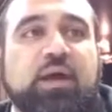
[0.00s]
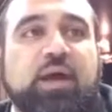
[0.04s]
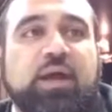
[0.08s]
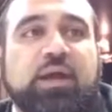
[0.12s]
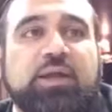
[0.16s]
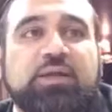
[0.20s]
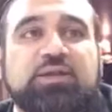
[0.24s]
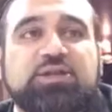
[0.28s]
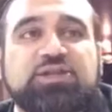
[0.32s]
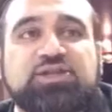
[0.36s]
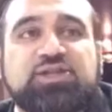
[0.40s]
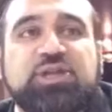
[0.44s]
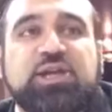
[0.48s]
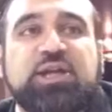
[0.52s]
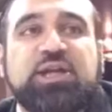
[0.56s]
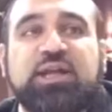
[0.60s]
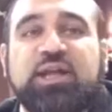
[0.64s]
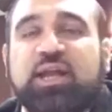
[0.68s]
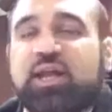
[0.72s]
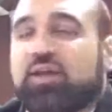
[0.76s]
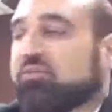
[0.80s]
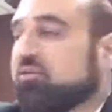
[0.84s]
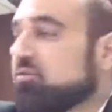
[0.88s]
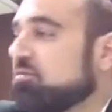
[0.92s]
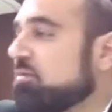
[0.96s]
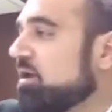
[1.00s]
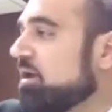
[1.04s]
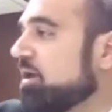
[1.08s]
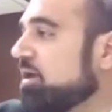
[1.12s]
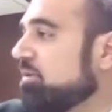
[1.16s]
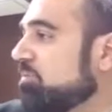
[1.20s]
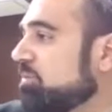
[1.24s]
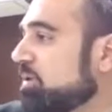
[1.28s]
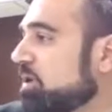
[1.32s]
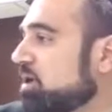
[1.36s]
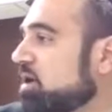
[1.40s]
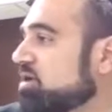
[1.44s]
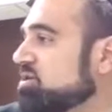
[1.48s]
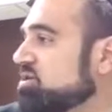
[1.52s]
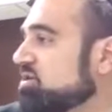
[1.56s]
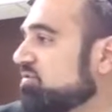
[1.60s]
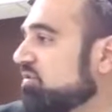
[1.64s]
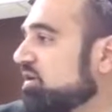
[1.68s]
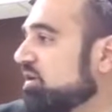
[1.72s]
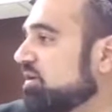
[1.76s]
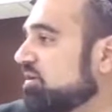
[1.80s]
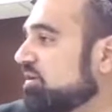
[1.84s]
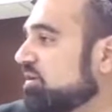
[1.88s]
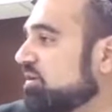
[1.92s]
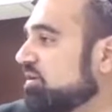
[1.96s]
and is cheating everybody because of
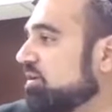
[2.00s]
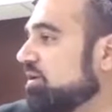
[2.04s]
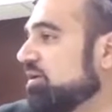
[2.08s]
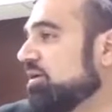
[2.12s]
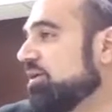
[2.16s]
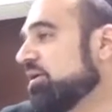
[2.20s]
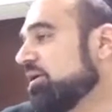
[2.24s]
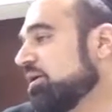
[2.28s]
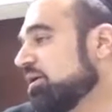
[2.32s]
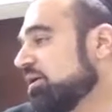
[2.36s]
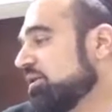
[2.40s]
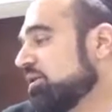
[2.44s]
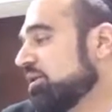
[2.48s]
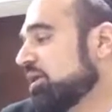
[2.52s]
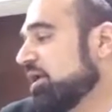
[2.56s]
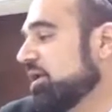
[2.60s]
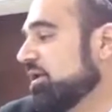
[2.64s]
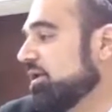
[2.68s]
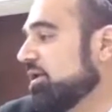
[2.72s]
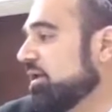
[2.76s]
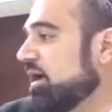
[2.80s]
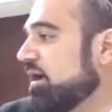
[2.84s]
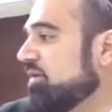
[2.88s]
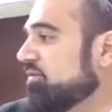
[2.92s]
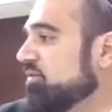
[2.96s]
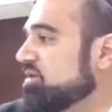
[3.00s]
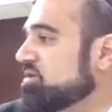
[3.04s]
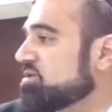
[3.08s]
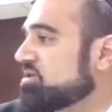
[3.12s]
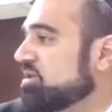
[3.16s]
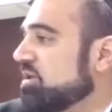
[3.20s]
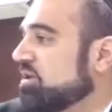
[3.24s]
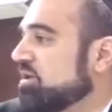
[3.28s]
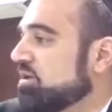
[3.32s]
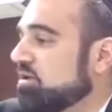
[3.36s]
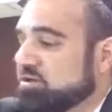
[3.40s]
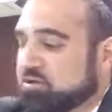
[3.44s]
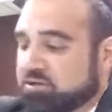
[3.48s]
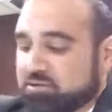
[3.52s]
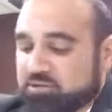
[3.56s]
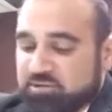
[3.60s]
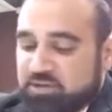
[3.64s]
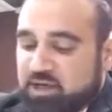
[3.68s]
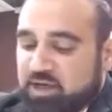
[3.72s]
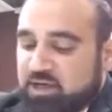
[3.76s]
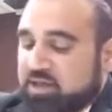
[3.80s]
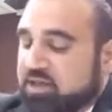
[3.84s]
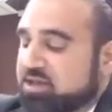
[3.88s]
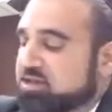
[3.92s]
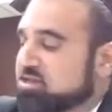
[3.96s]
it, then obviously
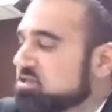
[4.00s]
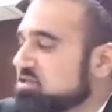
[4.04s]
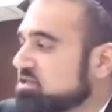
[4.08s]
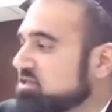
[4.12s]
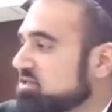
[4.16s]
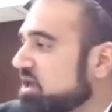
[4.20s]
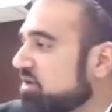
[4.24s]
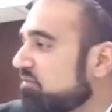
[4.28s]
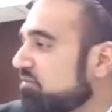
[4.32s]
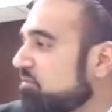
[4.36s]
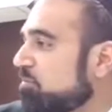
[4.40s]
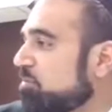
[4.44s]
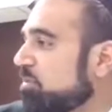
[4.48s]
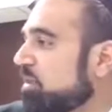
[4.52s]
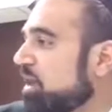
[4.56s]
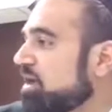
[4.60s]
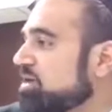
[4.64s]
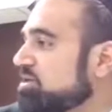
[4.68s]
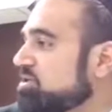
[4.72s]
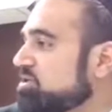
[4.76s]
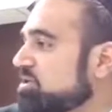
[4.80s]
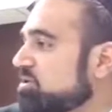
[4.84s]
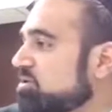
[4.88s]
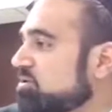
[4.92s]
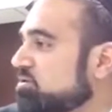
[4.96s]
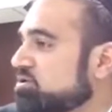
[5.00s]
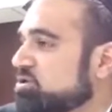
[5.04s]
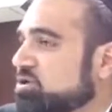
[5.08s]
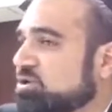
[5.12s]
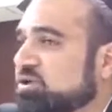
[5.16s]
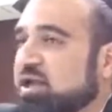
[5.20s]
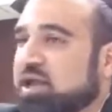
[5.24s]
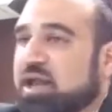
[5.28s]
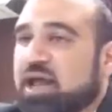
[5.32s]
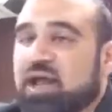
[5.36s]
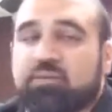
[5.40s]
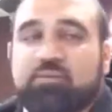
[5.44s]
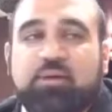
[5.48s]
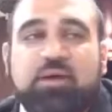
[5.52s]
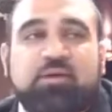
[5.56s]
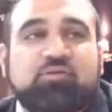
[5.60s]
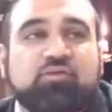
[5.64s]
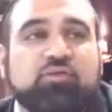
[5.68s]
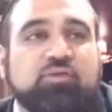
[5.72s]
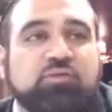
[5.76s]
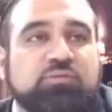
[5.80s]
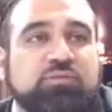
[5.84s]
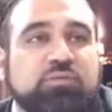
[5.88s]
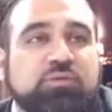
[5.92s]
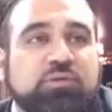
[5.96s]
none of this stuff applies to you. You should get out of my
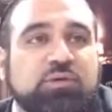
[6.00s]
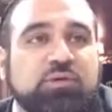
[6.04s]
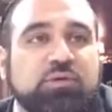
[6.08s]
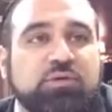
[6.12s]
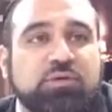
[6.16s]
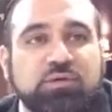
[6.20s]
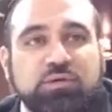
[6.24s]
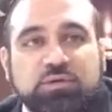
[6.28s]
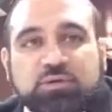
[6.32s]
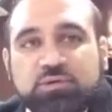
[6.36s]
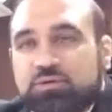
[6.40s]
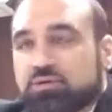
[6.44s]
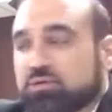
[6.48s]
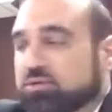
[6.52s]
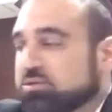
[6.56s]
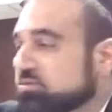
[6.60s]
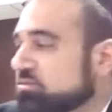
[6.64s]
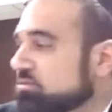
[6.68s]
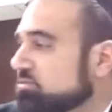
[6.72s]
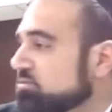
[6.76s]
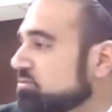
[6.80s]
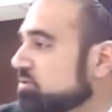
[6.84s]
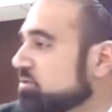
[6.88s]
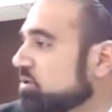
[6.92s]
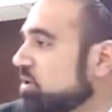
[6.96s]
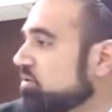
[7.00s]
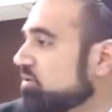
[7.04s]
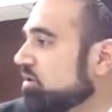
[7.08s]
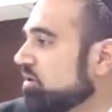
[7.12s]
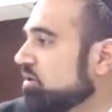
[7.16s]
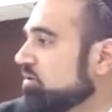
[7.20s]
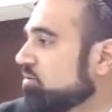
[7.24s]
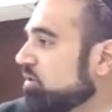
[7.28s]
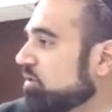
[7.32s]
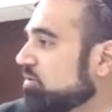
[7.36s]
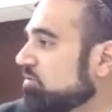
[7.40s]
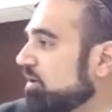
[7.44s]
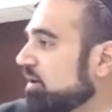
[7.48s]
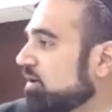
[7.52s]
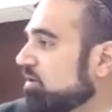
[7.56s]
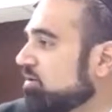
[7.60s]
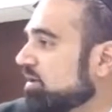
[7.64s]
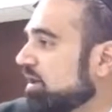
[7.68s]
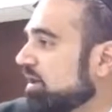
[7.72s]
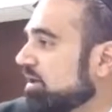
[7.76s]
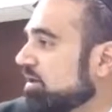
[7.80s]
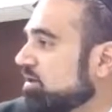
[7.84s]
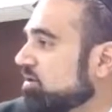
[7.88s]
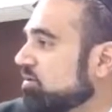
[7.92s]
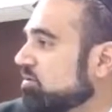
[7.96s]
room. Don't learn with me. I don't
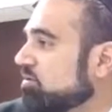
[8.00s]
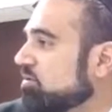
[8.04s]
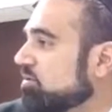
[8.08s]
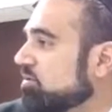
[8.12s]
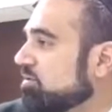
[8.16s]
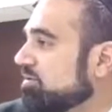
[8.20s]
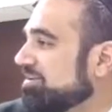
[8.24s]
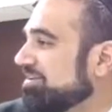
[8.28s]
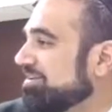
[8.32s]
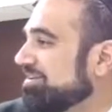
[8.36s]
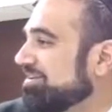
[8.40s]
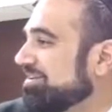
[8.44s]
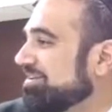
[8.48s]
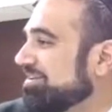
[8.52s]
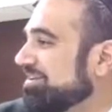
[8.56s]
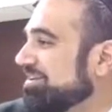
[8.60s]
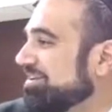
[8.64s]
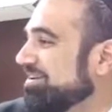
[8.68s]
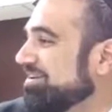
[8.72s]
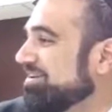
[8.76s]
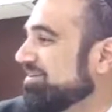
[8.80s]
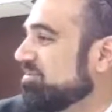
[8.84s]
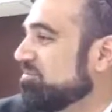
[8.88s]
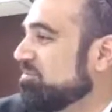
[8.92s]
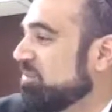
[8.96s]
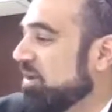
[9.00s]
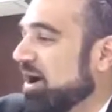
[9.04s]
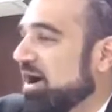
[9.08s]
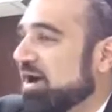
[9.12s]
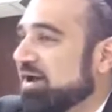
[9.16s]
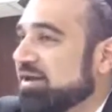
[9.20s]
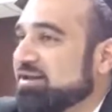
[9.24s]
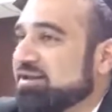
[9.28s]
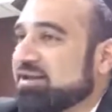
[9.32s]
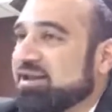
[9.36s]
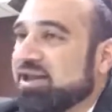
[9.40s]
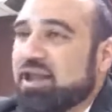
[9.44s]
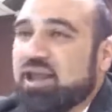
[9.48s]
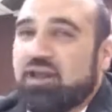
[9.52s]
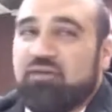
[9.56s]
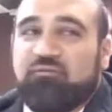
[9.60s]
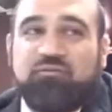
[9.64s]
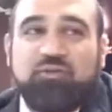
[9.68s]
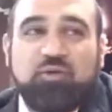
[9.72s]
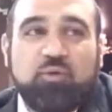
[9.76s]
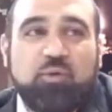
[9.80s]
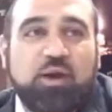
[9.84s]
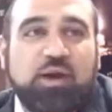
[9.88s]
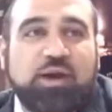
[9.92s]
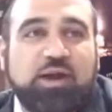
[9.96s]
like you. But if
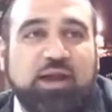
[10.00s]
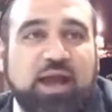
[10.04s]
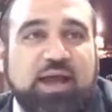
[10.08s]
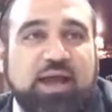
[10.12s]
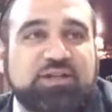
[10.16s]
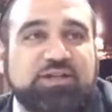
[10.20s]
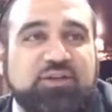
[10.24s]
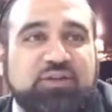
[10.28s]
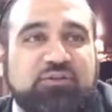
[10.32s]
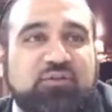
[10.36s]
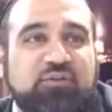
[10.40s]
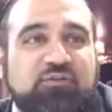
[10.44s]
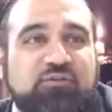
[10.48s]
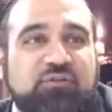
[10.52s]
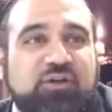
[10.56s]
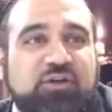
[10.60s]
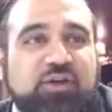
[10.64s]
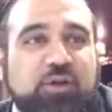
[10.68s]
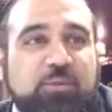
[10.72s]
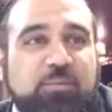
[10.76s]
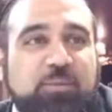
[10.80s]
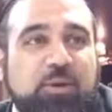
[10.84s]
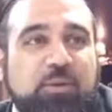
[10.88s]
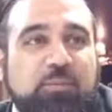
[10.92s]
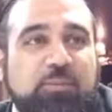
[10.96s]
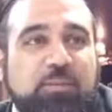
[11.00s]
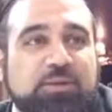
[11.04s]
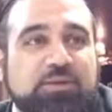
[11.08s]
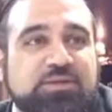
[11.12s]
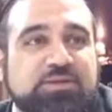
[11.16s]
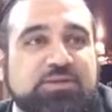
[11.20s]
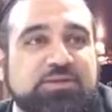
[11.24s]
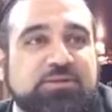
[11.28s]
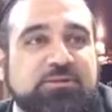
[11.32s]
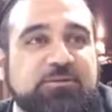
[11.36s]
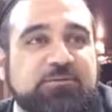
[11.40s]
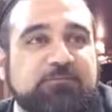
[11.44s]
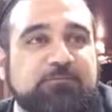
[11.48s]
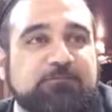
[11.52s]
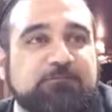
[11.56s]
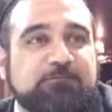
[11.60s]
you want to actually fulfill your purpose